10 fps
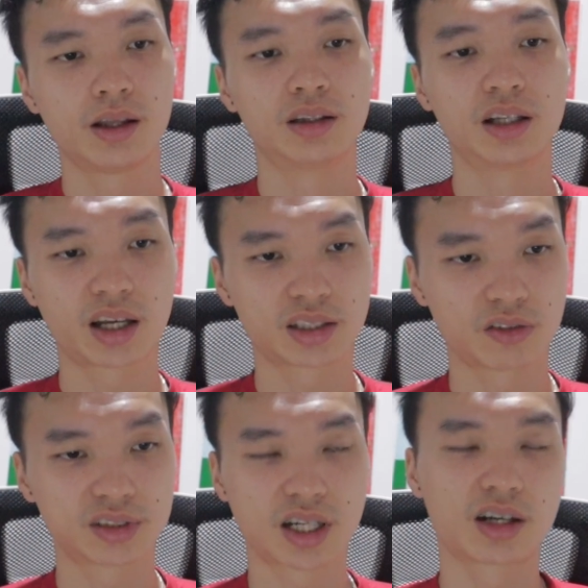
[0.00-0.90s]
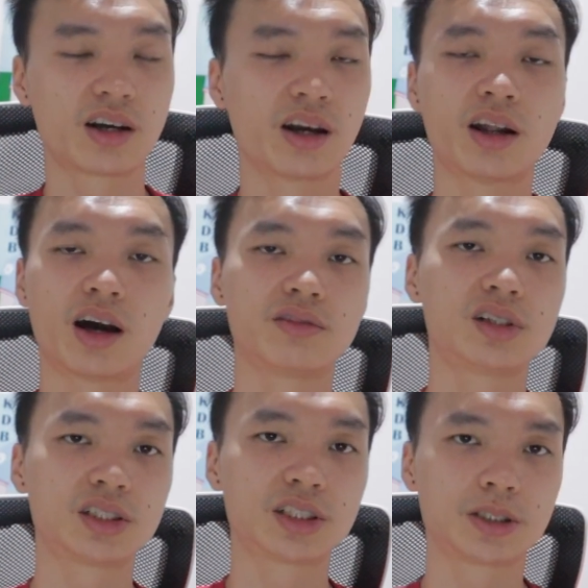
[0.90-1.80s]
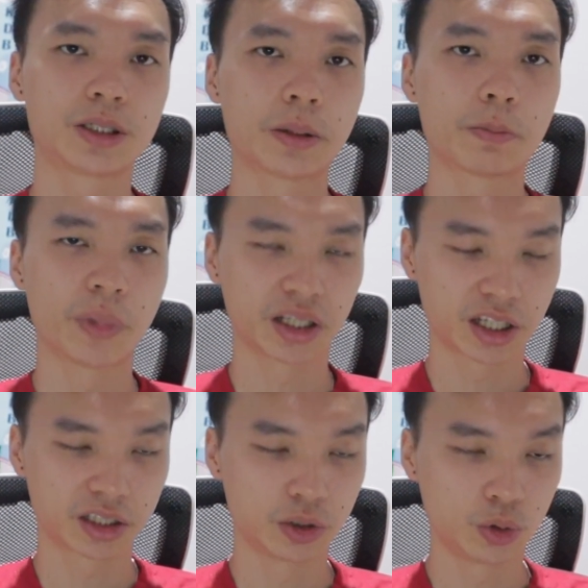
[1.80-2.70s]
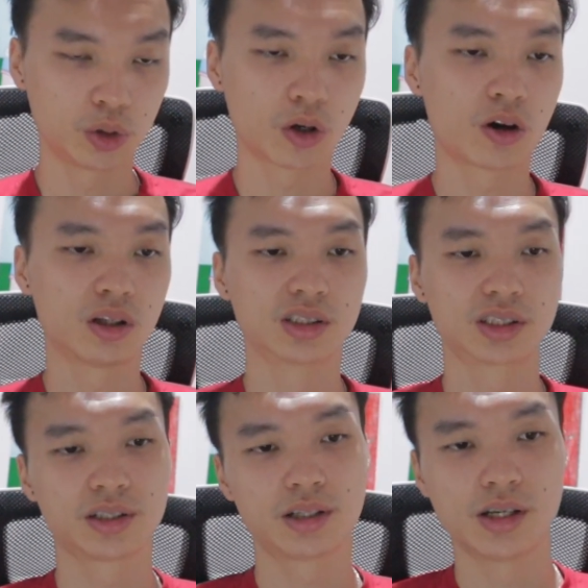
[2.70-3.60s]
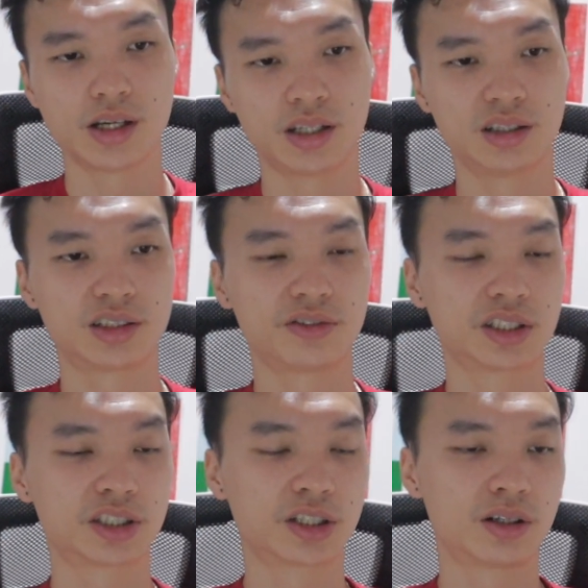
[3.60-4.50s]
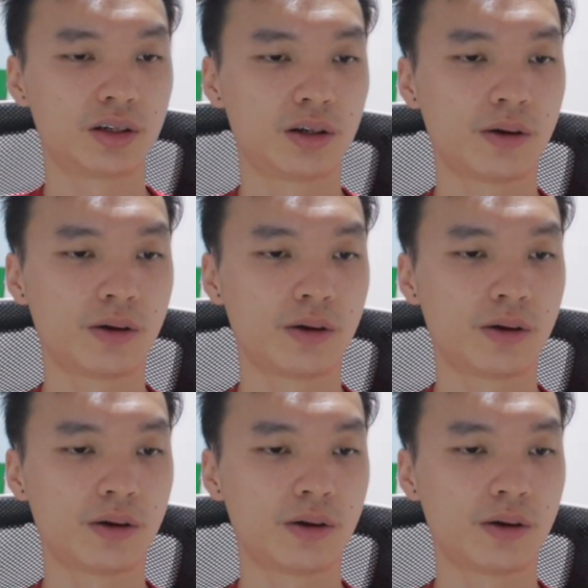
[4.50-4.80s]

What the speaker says: The likes of Saka and Havertz might get good hauls in this fixture.